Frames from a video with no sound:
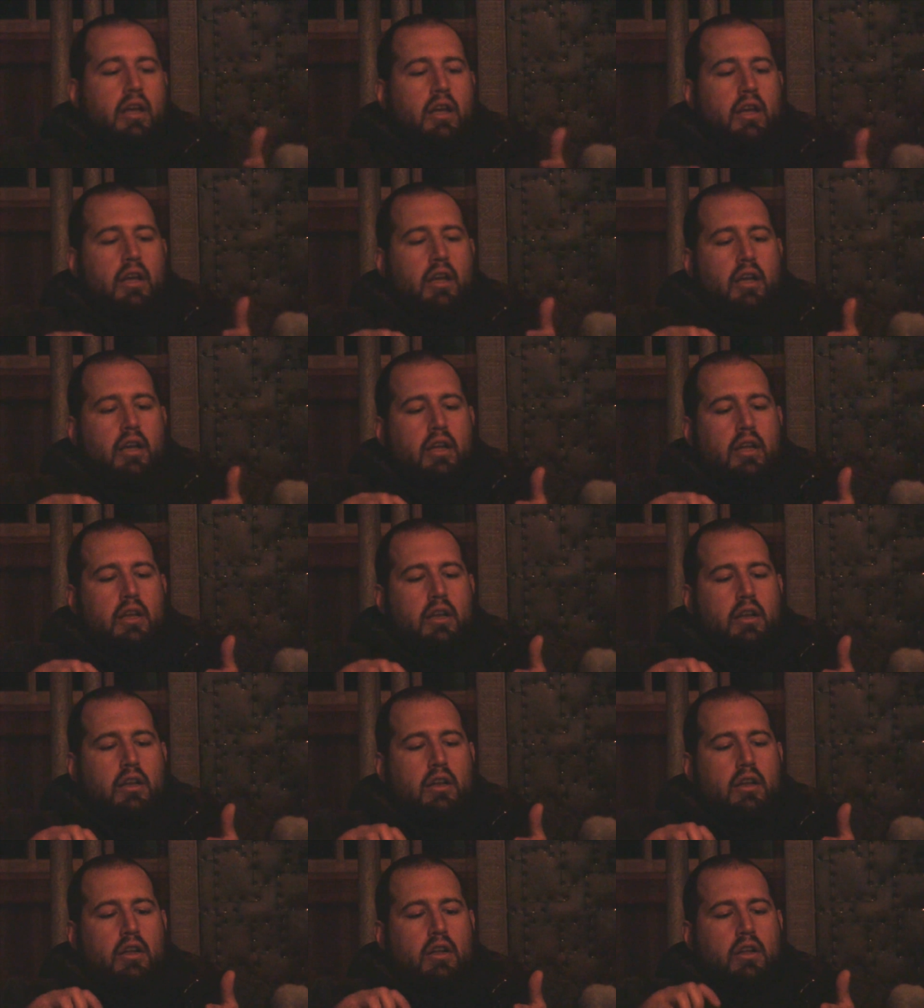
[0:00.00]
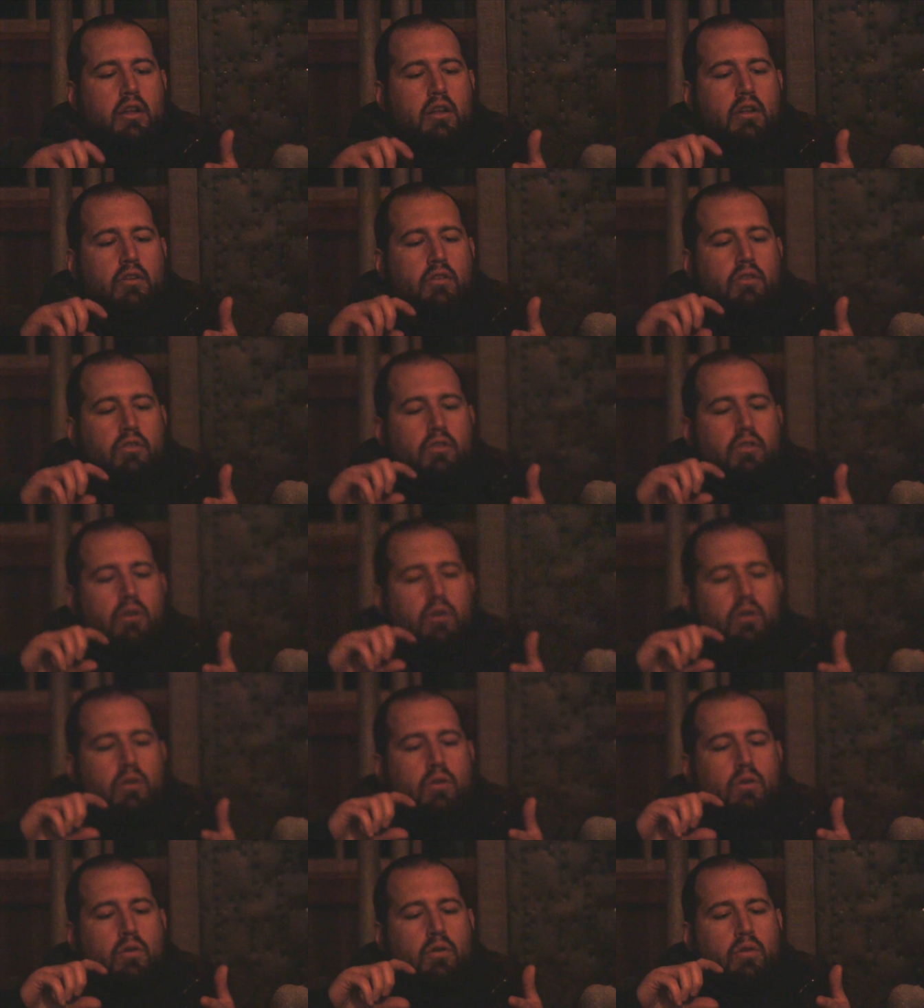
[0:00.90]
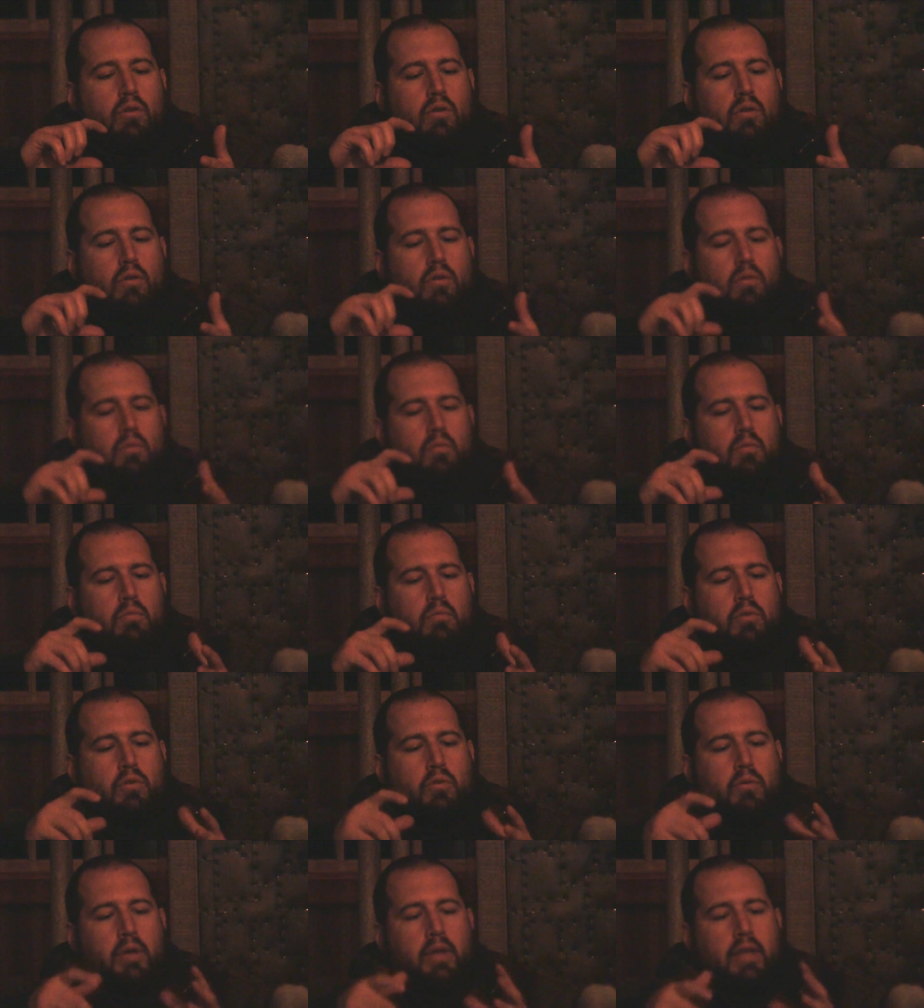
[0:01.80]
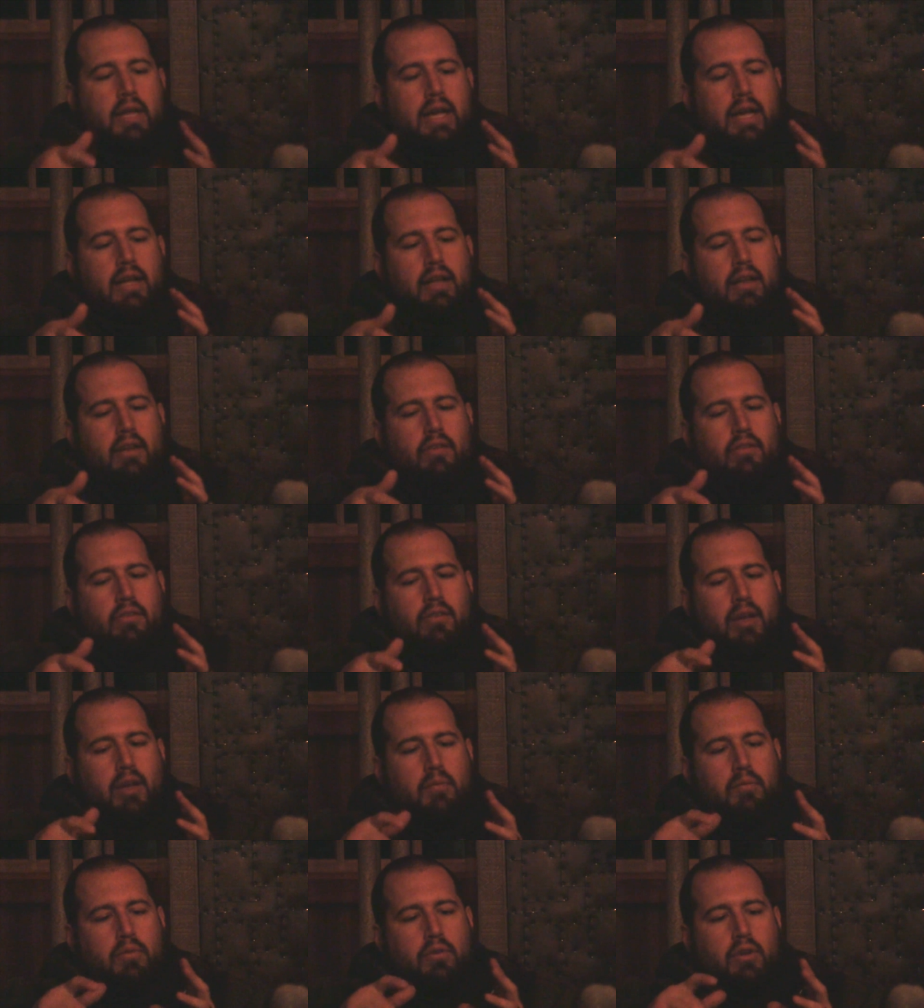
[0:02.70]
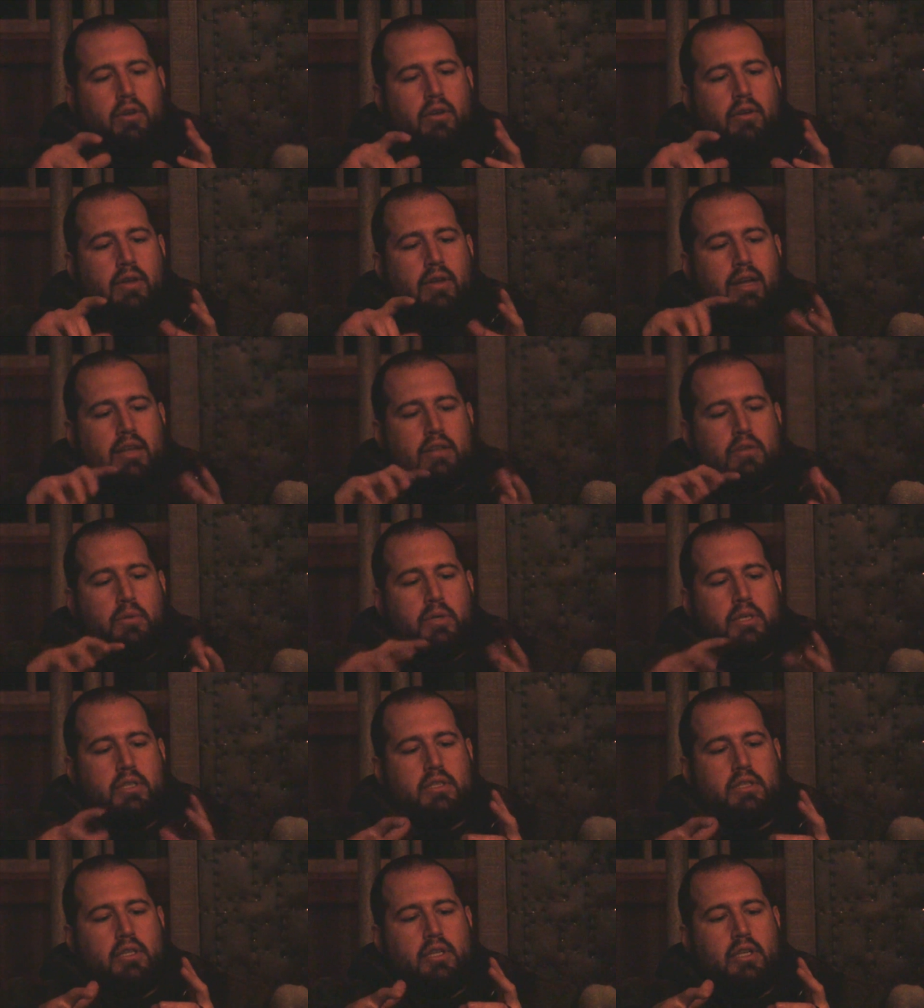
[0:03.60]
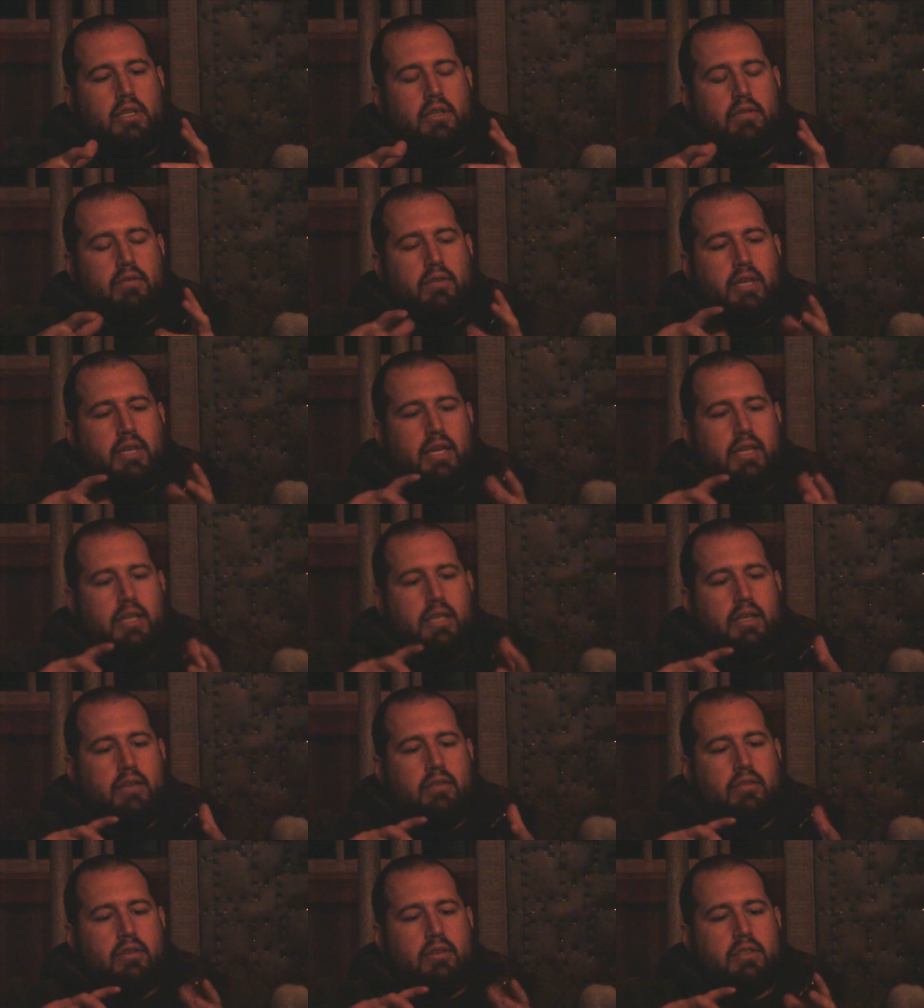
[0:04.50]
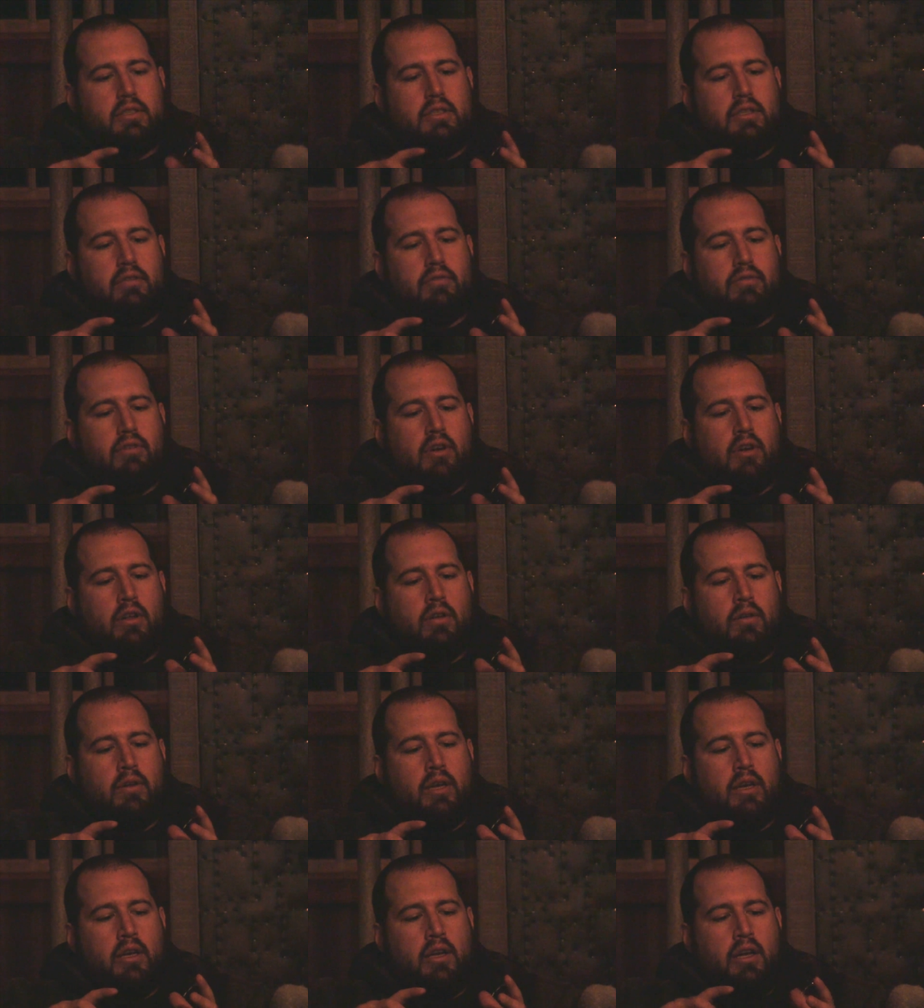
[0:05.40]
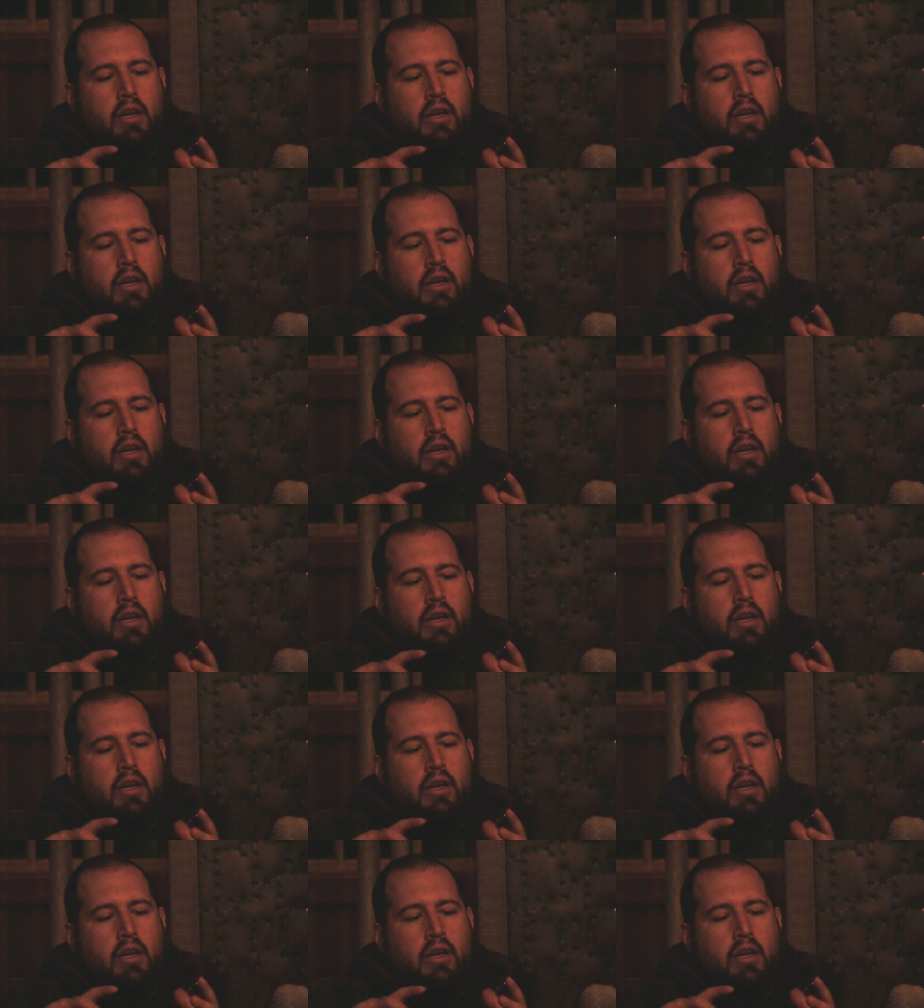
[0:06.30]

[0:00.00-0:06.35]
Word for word: And so between that deception or that twisting of the idea of listening and following,